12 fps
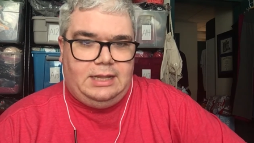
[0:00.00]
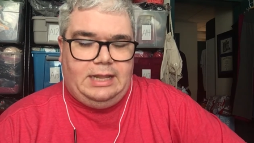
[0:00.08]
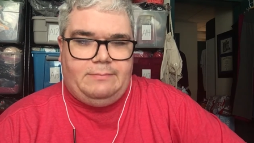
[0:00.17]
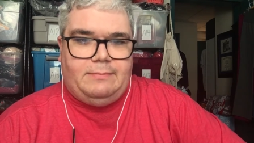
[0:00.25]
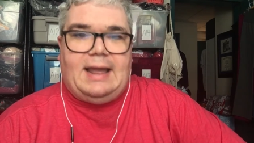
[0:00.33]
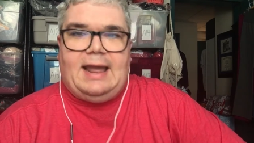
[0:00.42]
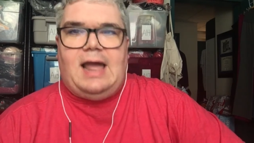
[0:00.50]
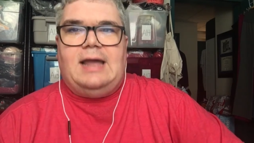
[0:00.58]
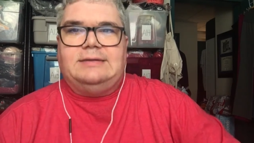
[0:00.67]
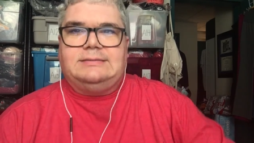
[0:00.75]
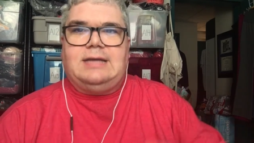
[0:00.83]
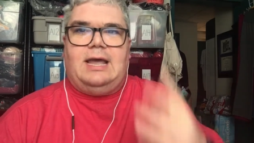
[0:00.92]
my
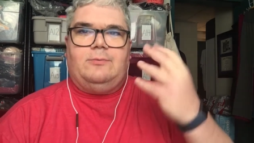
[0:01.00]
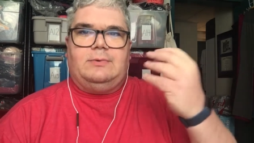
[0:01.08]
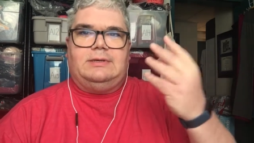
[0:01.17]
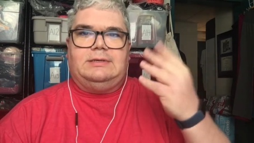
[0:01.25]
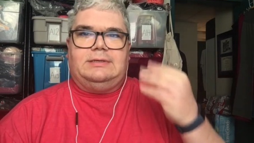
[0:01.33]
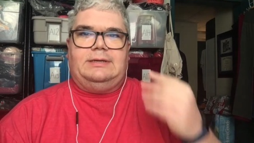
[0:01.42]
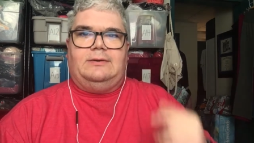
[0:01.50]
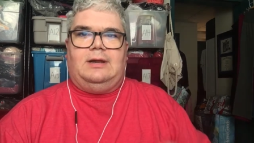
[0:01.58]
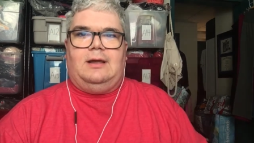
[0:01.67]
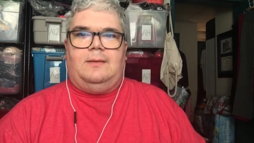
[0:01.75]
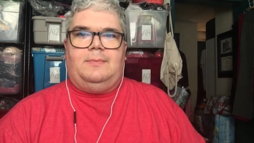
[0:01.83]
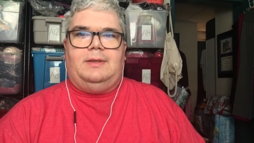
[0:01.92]
eyesight would clear
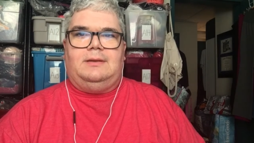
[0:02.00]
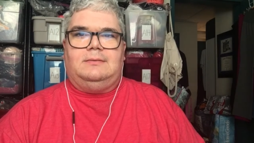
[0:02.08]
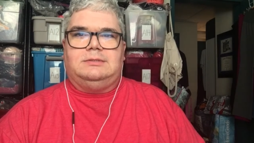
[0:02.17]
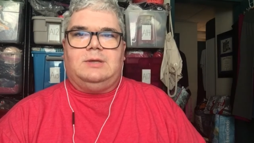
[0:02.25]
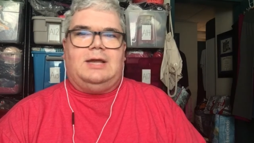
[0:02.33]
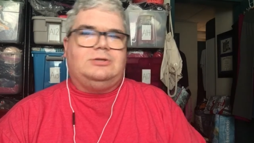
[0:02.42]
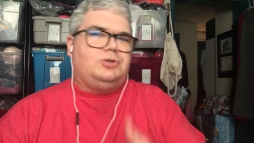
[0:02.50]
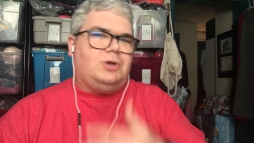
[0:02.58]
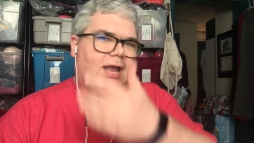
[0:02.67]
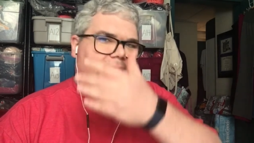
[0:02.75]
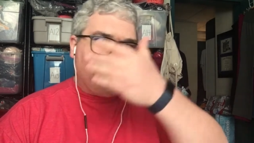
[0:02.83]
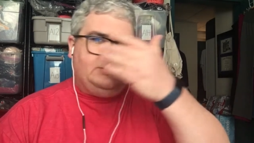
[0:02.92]
up. And so I
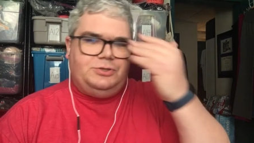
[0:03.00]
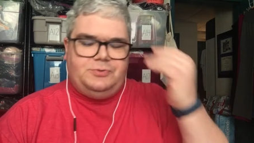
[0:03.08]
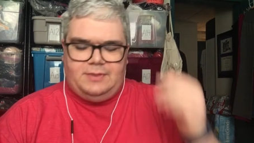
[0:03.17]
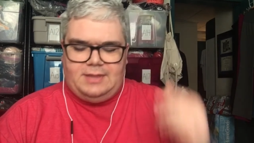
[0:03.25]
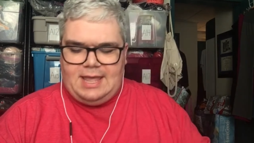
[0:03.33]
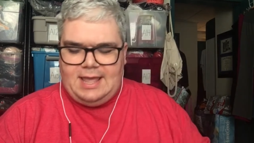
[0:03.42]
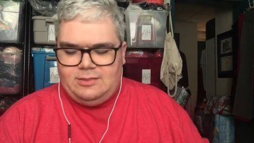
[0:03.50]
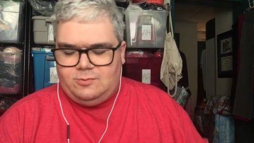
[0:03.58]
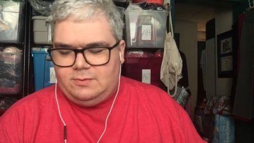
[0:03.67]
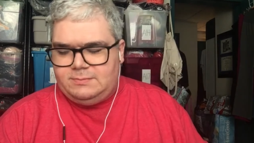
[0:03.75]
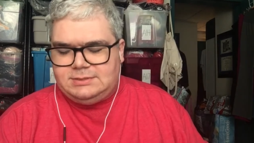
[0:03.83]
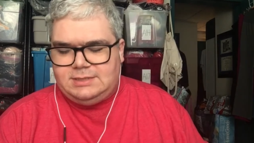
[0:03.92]
tried to do that, and the
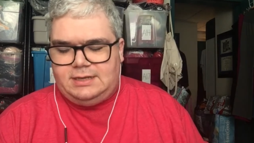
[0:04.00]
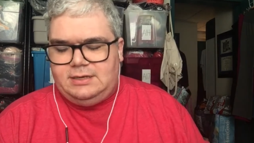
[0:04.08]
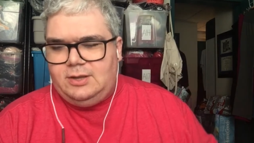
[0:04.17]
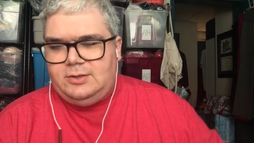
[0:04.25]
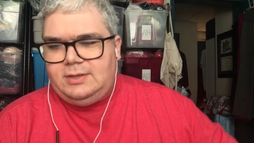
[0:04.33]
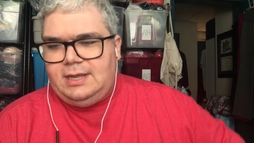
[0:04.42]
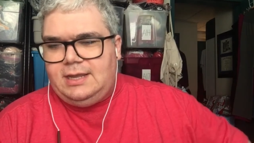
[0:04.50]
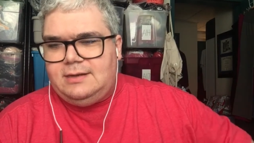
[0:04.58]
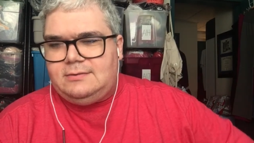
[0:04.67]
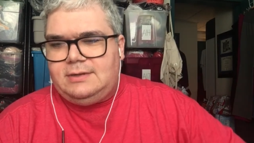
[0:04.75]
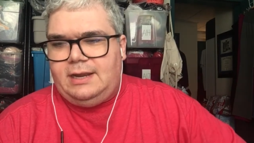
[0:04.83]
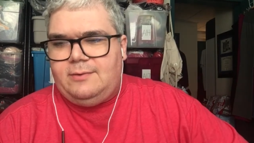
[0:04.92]
woman was like, no, you can't
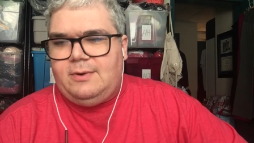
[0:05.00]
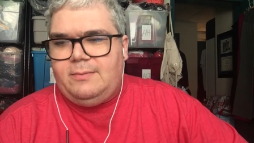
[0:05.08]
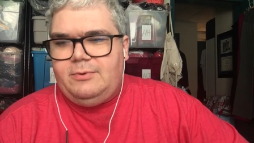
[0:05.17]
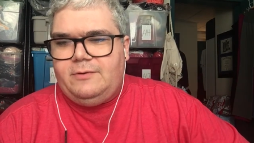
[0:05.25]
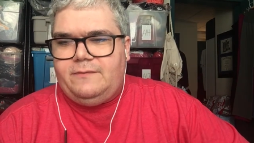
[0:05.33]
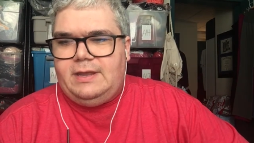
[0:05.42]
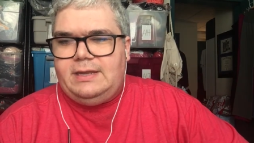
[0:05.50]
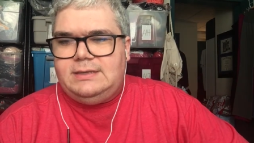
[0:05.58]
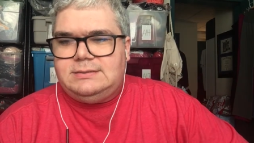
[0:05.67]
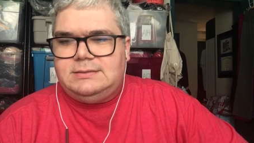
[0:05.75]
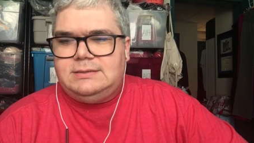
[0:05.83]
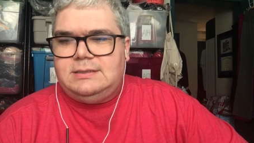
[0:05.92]
rub your
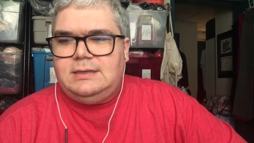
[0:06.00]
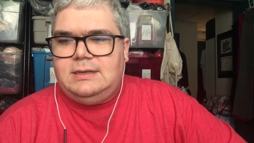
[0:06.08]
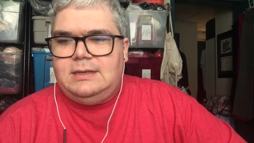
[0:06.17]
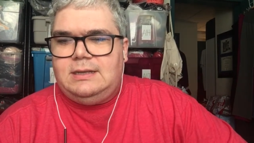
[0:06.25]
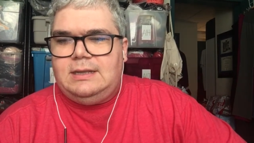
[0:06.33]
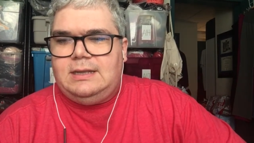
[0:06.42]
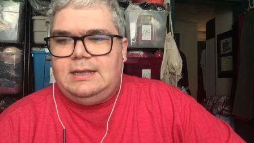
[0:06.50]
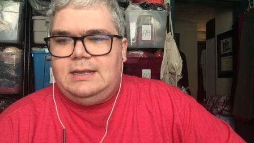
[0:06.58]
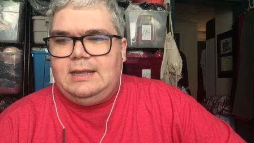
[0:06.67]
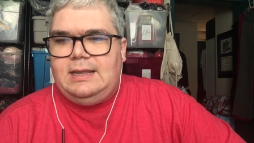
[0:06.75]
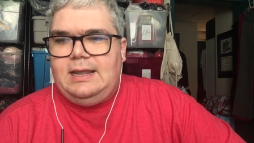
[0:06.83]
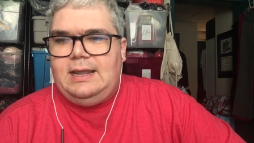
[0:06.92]
face.
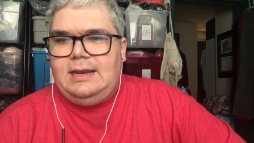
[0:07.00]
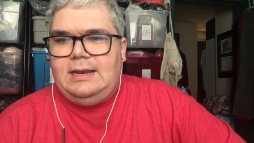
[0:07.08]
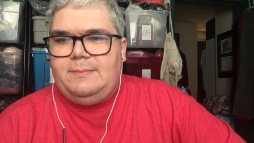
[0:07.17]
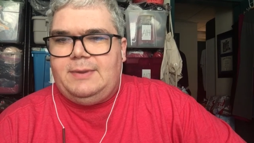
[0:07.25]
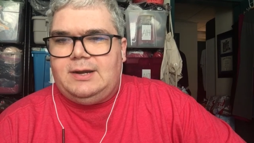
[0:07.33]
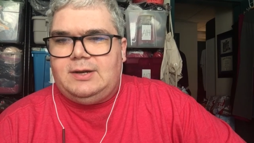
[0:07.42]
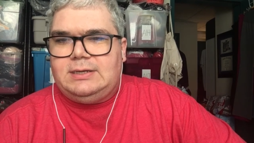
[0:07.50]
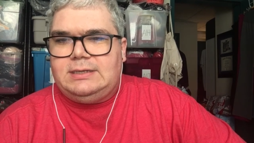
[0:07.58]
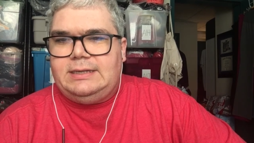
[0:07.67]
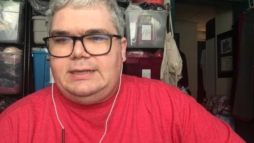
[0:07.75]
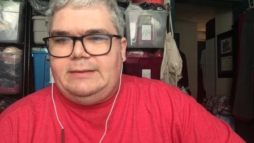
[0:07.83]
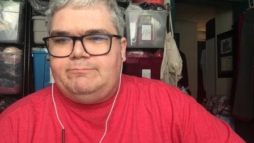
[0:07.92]
And
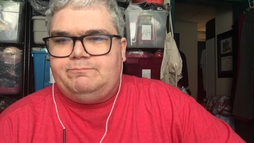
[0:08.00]
apparently